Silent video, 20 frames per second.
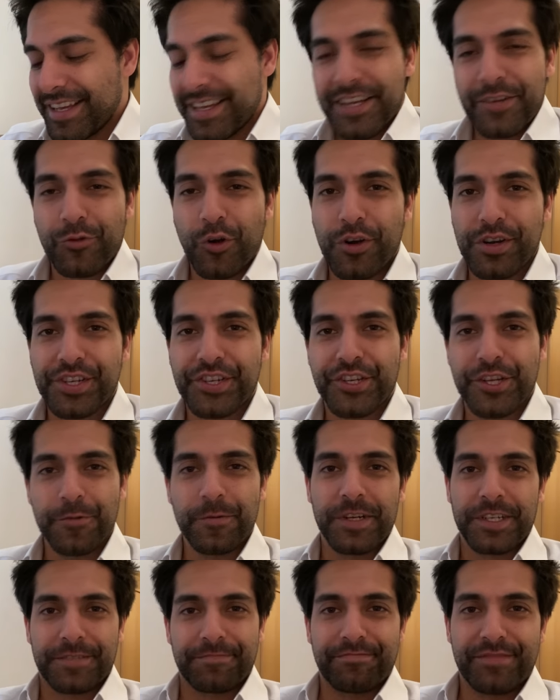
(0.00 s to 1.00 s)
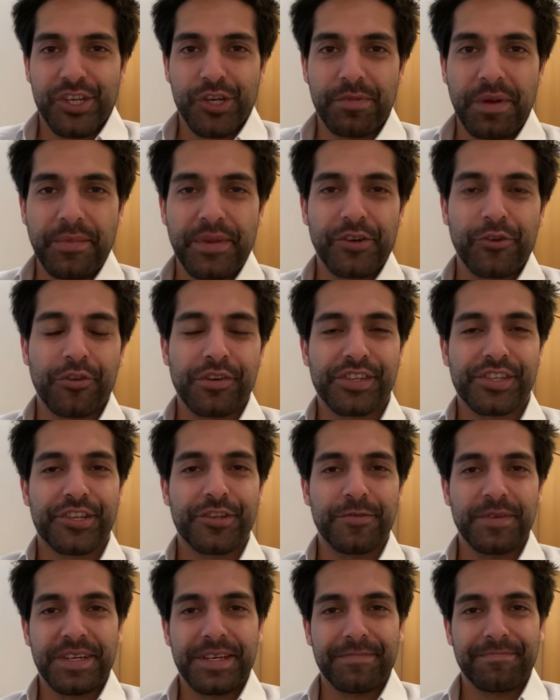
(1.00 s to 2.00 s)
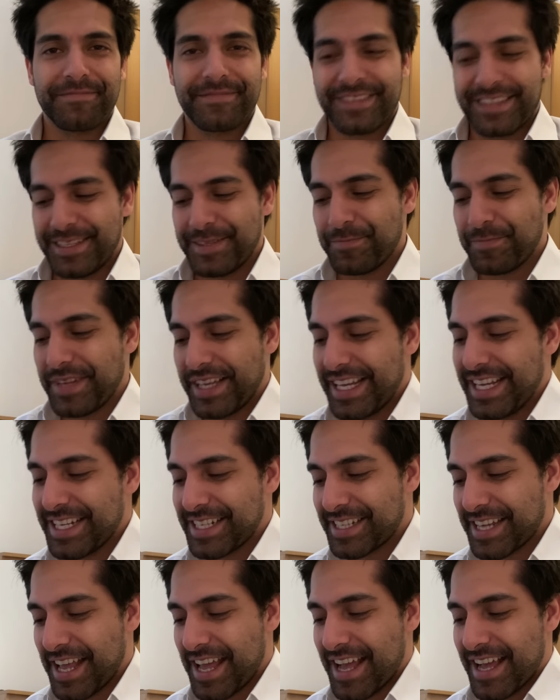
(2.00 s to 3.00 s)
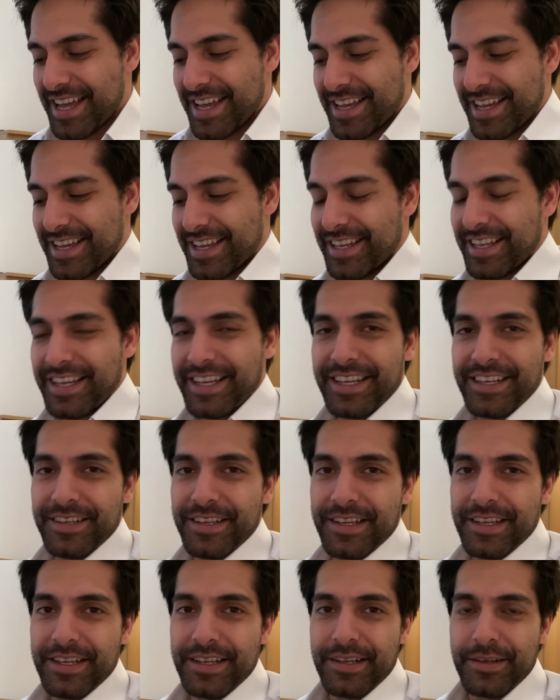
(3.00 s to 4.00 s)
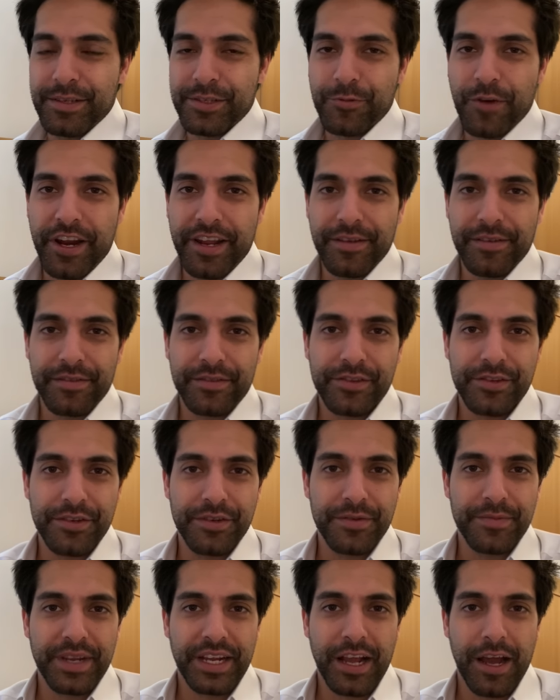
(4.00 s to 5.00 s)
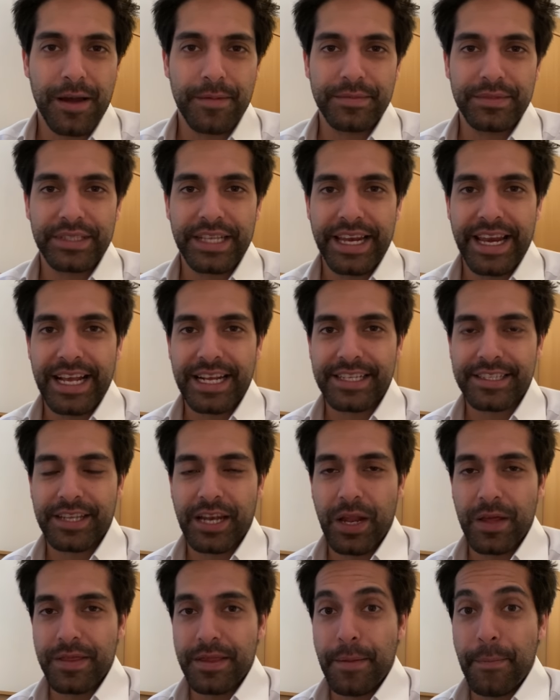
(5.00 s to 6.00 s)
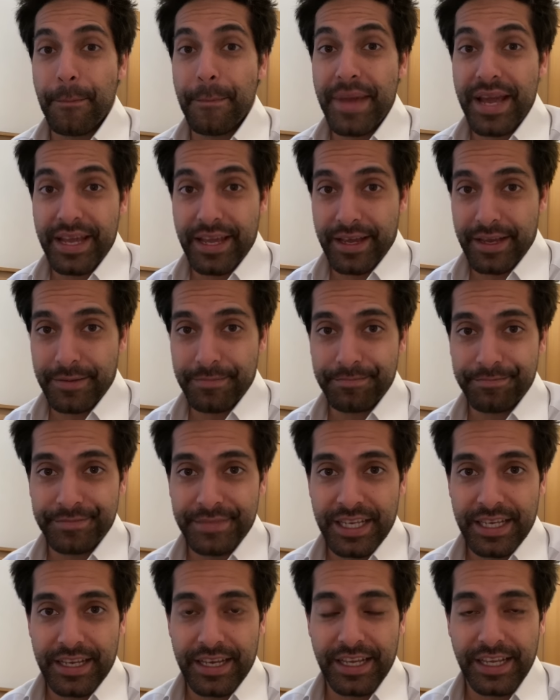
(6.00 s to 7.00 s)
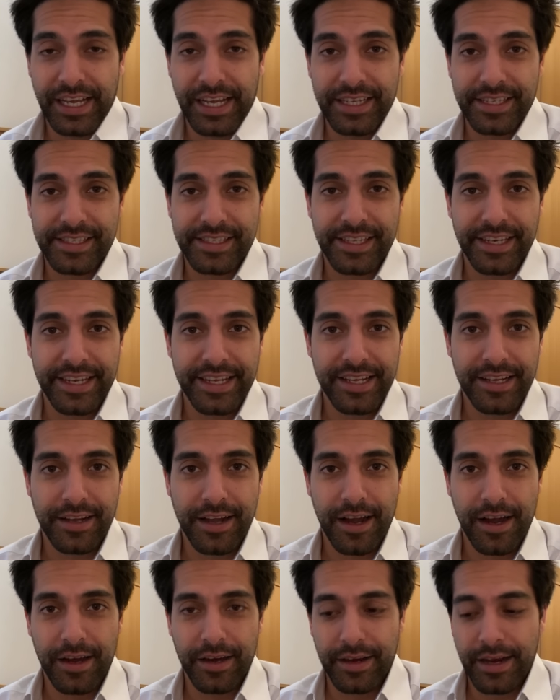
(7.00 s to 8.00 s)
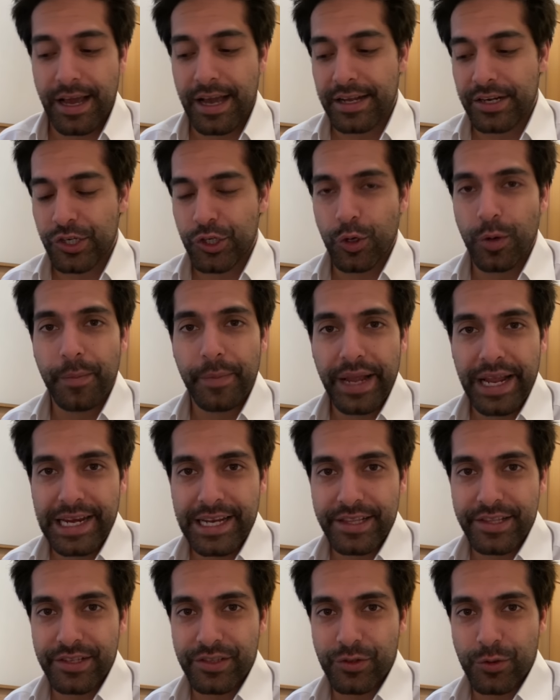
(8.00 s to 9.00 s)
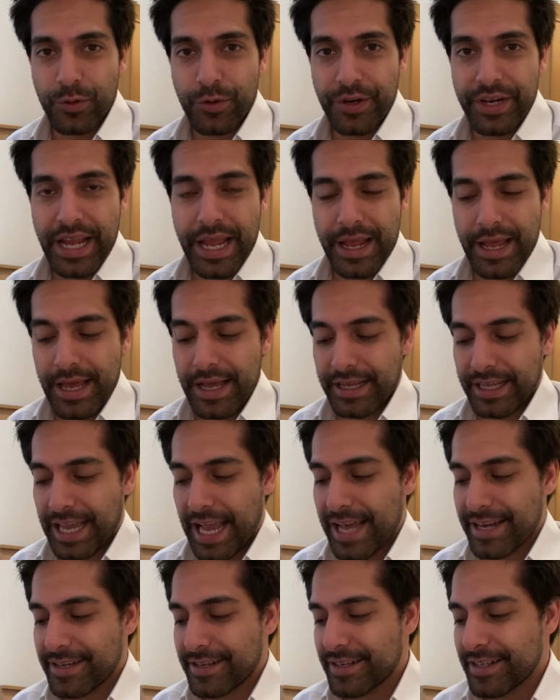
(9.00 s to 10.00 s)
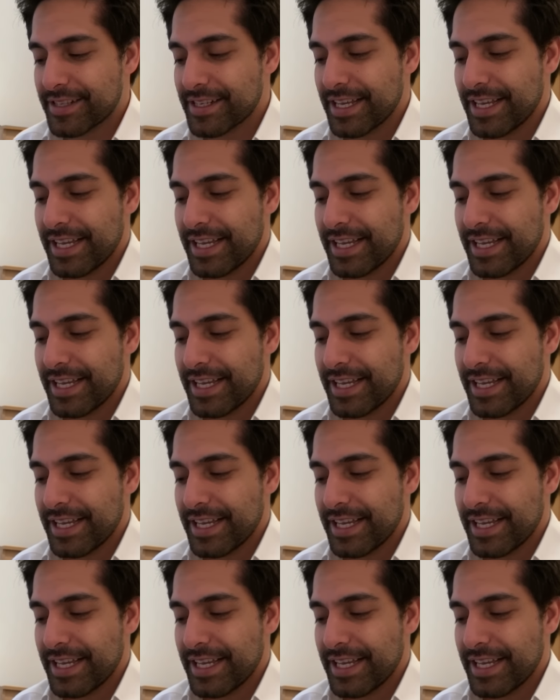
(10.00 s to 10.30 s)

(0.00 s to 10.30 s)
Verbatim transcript: Rory Stewart, do you remember Rory Stewart? He's uh, he was running to become the next London mayor, against Sadiq Khan and Sean Bailey, the Tory uh, candidate.